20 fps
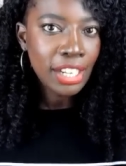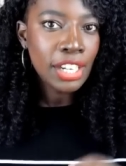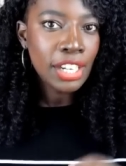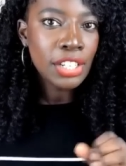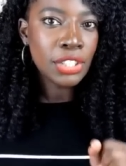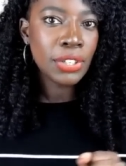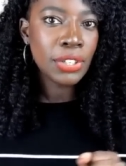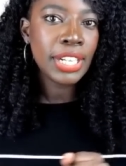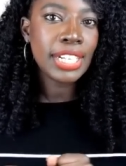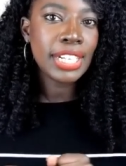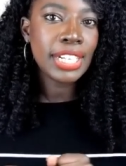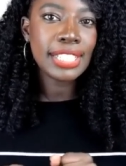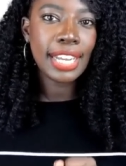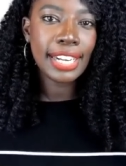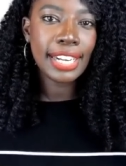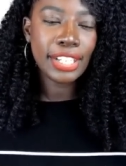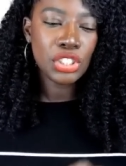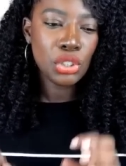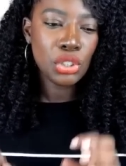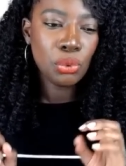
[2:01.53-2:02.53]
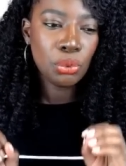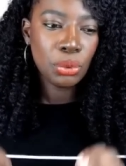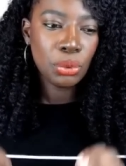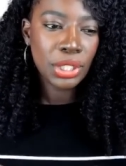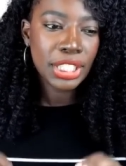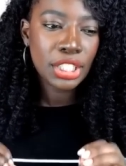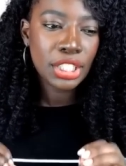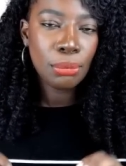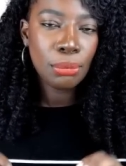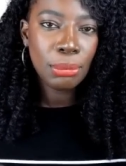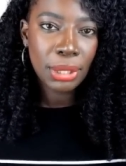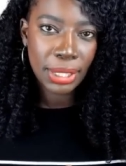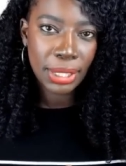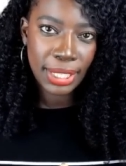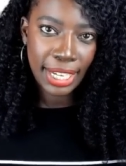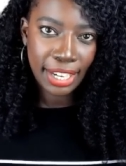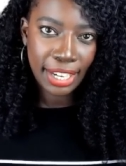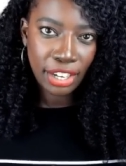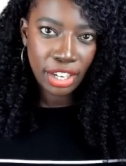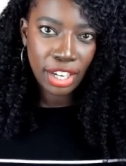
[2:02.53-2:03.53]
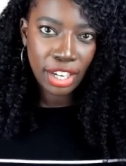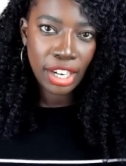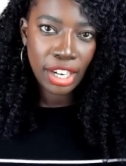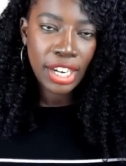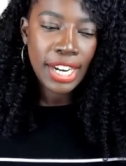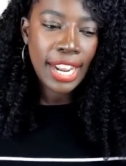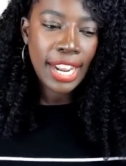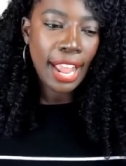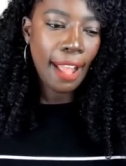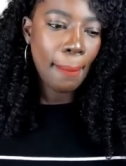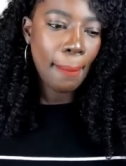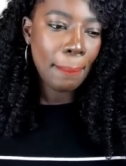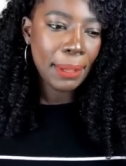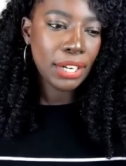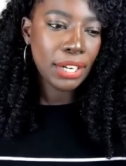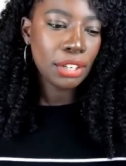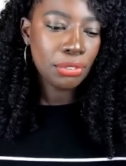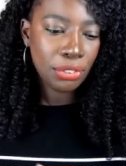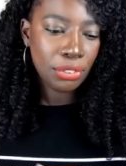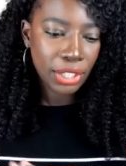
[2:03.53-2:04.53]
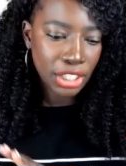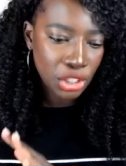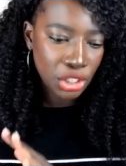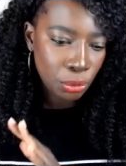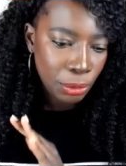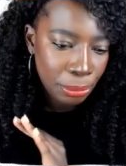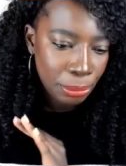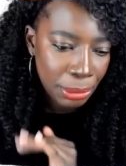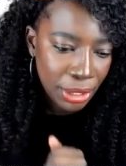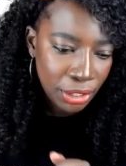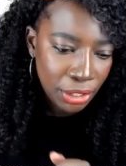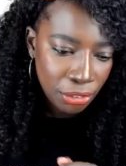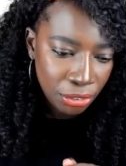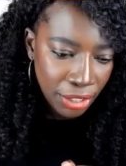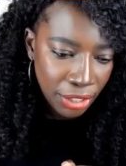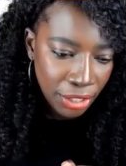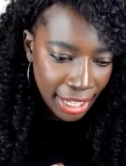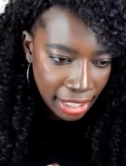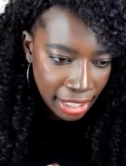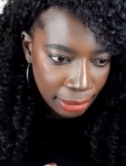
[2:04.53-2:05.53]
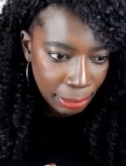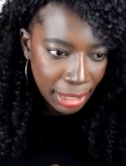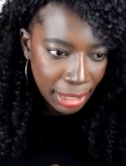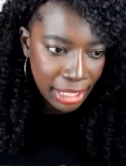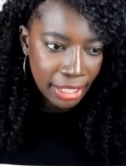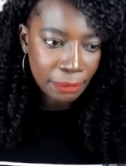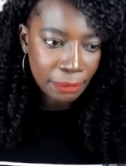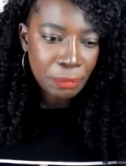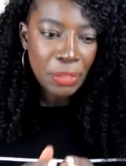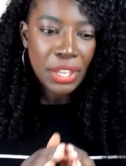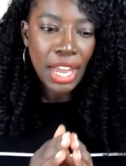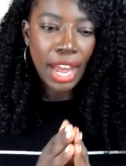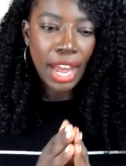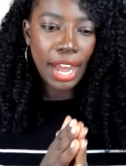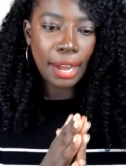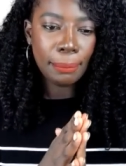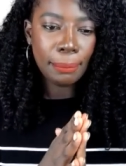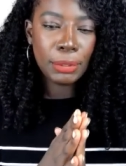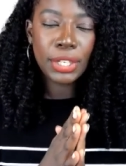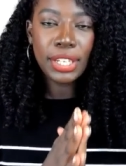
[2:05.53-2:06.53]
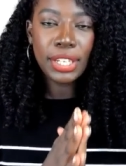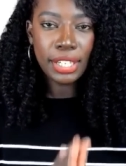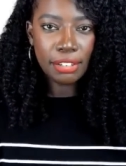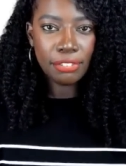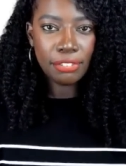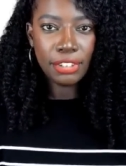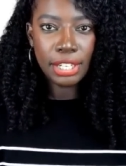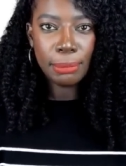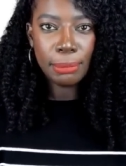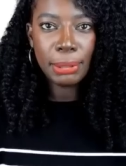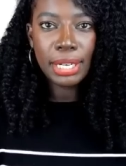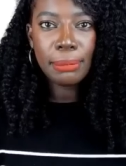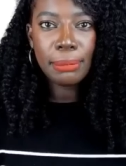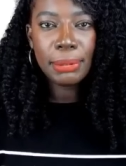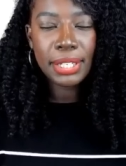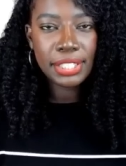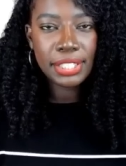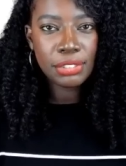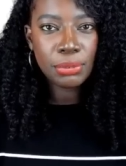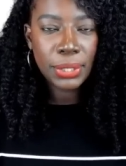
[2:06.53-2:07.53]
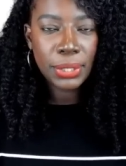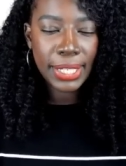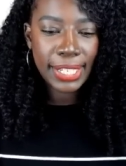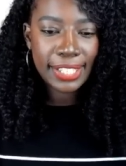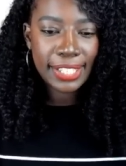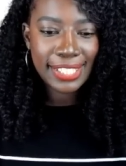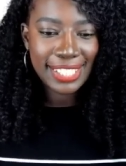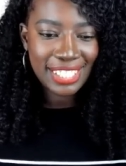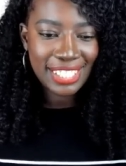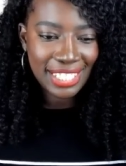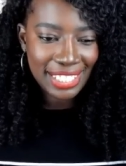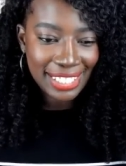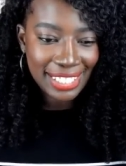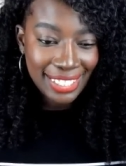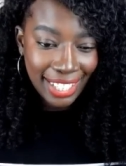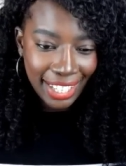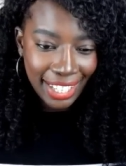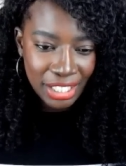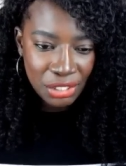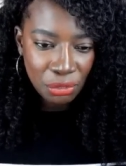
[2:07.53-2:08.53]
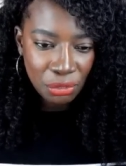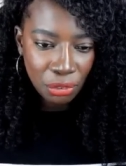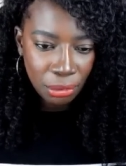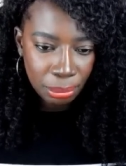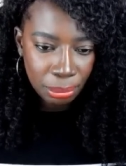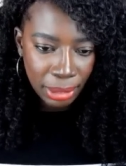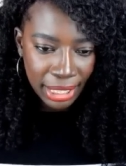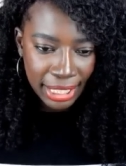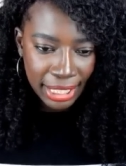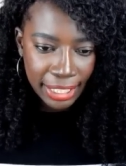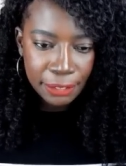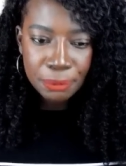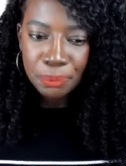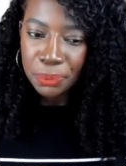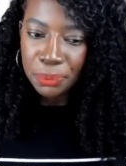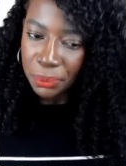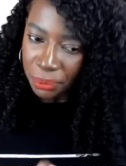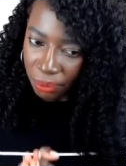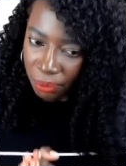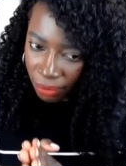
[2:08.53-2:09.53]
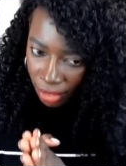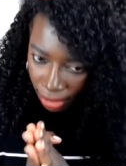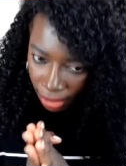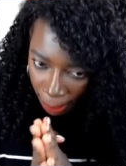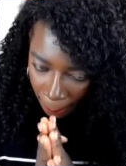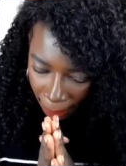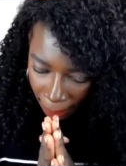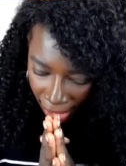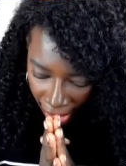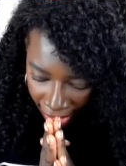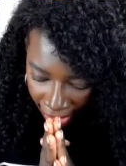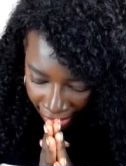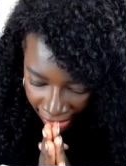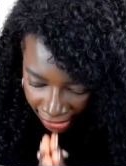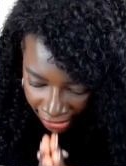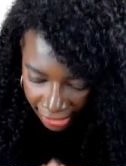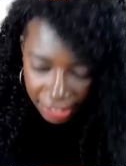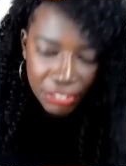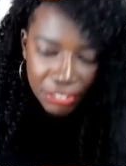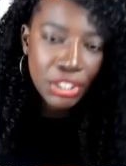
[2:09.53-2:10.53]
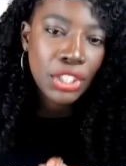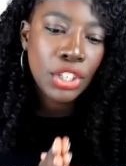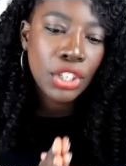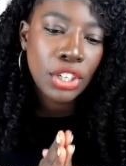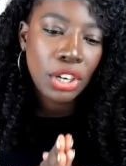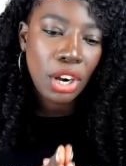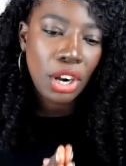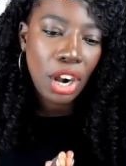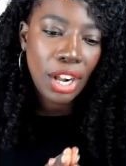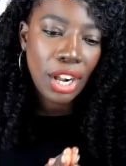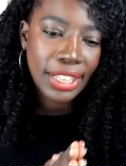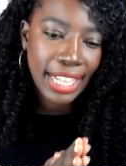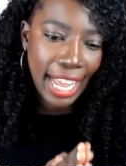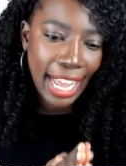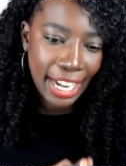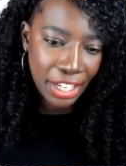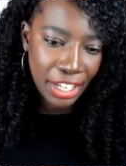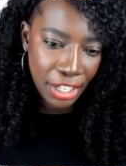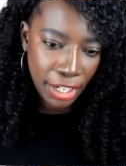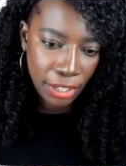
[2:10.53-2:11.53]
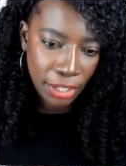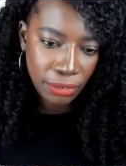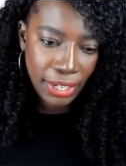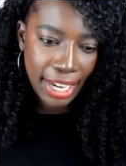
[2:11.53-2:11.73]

So he decided to really humiliate her and make her feel like she wouldn't be good for anybody, um, good enough for anybody because of what it is that she does for money by leaving her on that note.